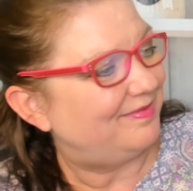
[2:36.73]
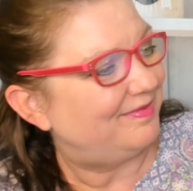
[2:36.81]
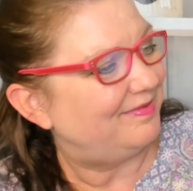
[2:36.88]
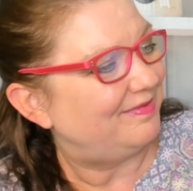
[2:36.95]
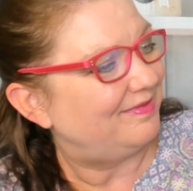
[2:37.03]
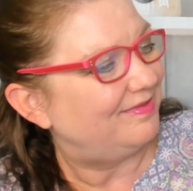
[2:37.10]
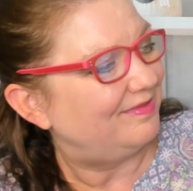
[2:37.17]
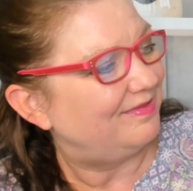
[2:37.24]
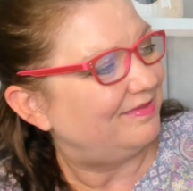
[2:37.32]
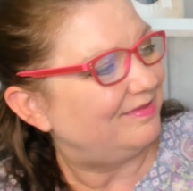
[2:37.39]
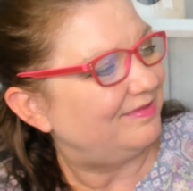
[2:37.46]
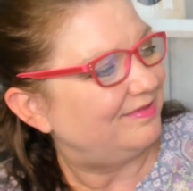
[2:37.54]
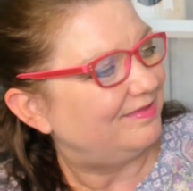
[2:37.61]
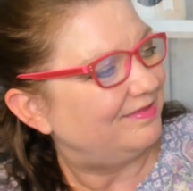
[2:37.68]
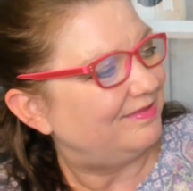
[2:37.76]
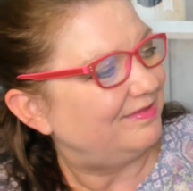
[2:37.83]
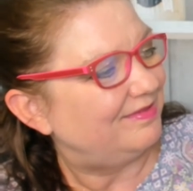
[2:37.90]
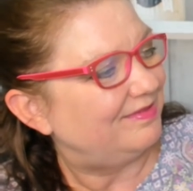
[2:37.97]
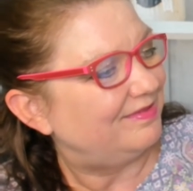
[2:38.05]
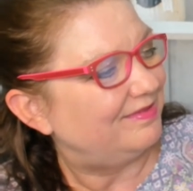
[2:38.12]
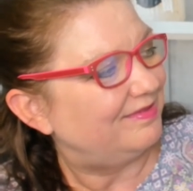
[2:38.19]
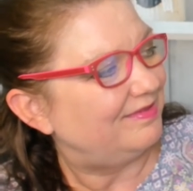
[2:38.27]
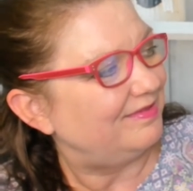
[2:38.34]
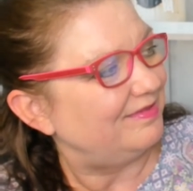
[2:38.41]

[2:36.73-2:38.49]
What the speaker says: No one is speaking in this clip.